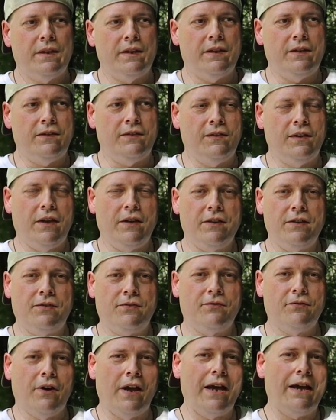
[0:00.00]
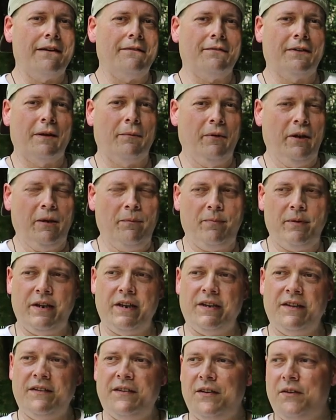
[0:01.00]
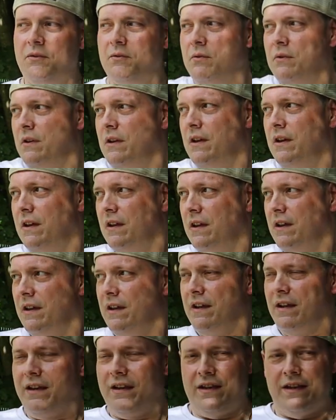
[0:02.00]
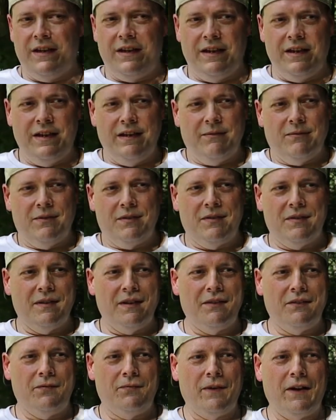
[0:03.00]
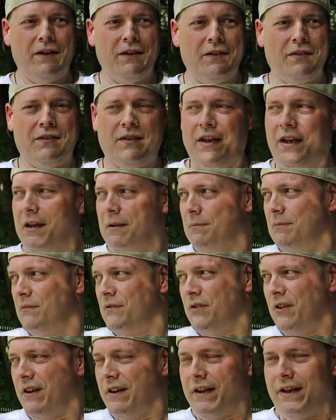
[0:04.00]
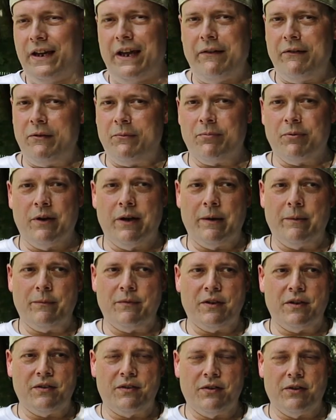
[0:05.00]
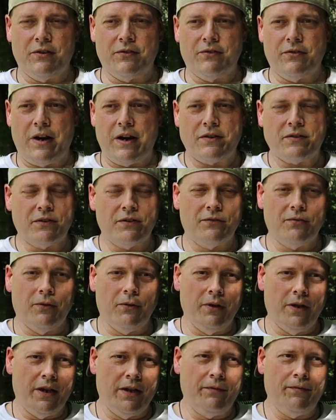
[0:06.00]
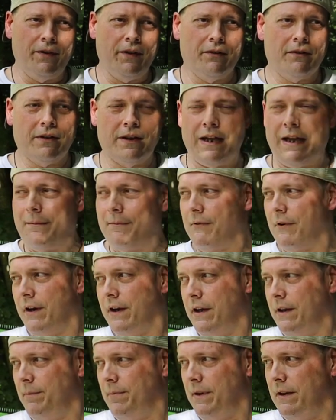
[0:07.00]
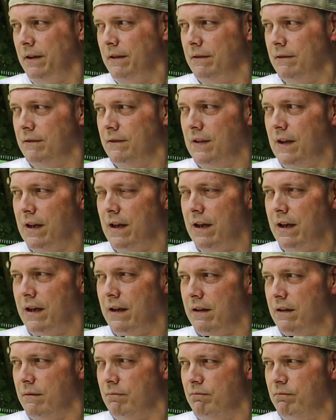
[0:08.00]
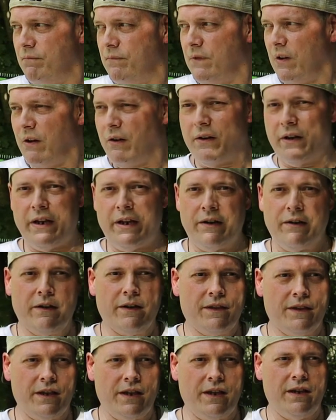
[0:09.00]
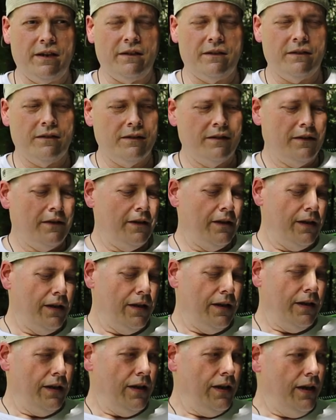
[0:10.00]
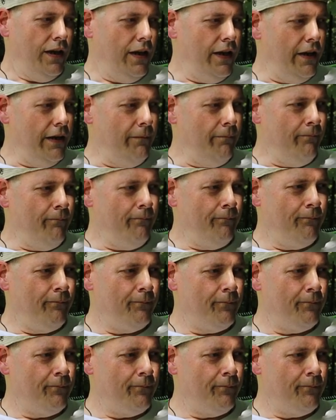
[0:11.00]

you saw this drive coming up in, so it was it was fairly steep. truck didn't have any problems. I was turning traction control off. It climbed right up at uh, third gear, I think. Um,